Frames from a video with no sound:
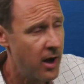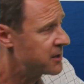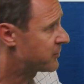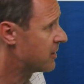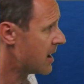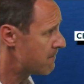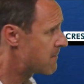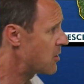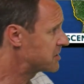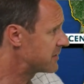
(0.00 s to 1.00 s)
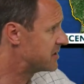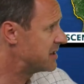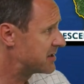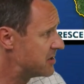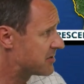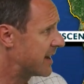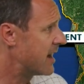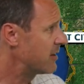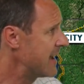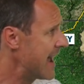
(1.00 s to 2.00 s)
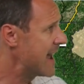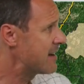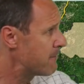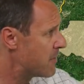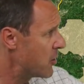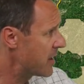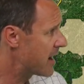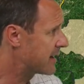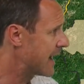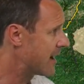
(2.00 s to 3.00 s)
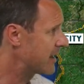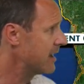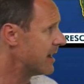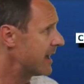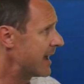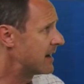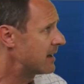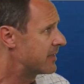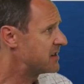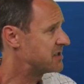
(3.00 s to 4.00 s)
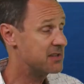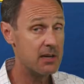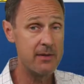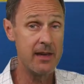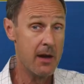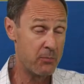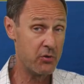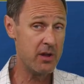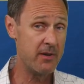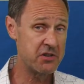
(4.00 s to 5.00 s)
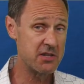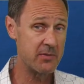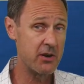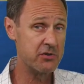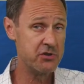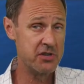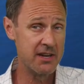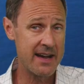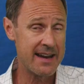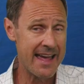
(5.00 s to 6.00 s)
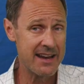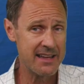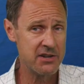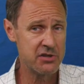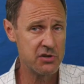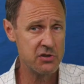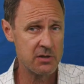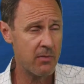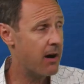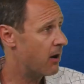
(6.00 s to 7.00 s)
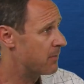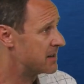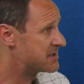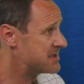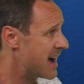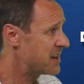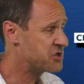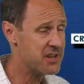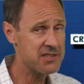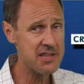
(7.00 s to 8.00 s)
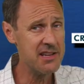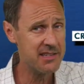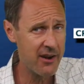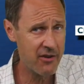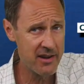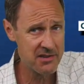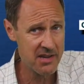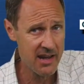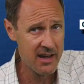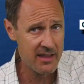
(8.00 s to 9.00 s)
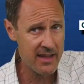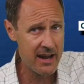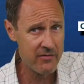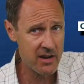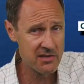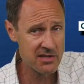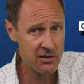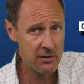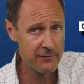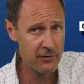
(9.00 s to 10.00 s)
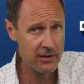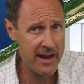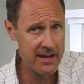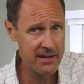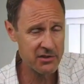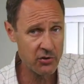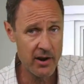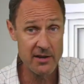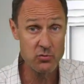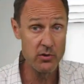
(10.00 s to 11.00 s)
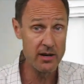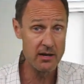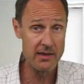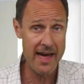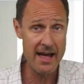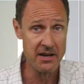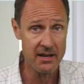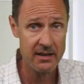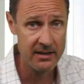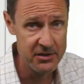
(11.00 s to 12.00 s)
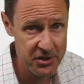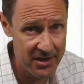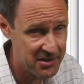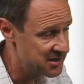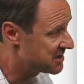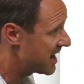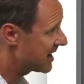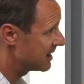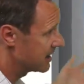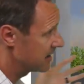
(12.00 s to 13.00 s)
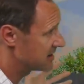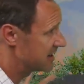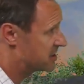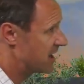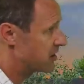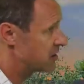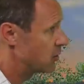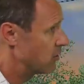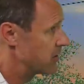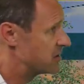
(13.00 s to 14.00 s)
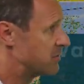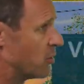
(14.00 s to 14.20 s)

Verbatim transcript: watch for most of Siskiyou County and Modoc County, and uh, this is going to be pretty much as we go into tonight and into tomorrow. But it's not just these areas that have the concern for lightning strikes. We'll get into that just a second here. Let's get you out the door this